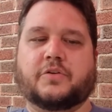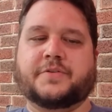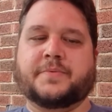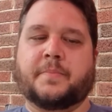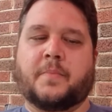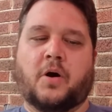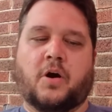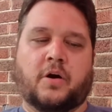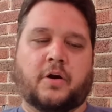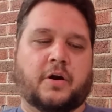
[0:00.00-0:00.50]

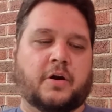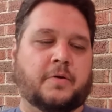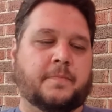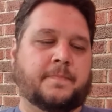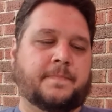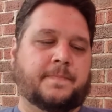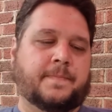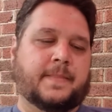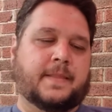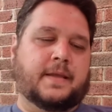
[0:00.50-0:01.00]
tomorrow?
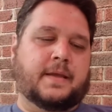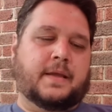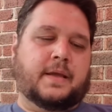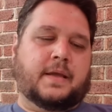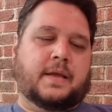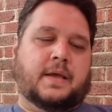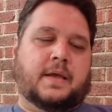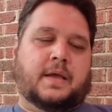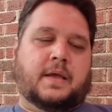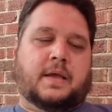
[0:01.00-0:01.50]

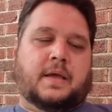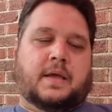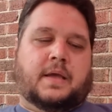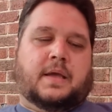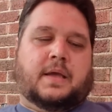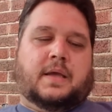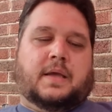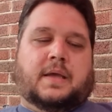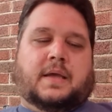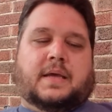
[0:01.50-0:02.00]

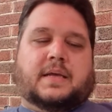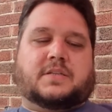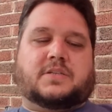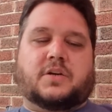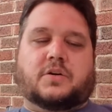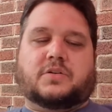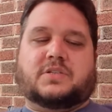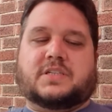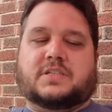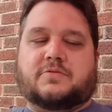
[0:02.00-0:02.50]
And
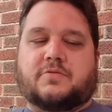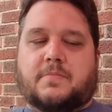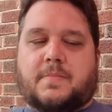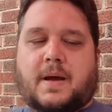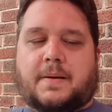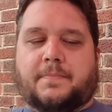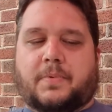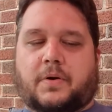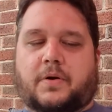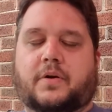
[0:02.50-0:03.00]
so just
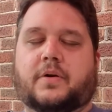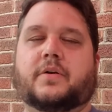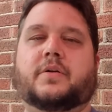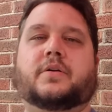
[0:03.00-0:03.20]
remember,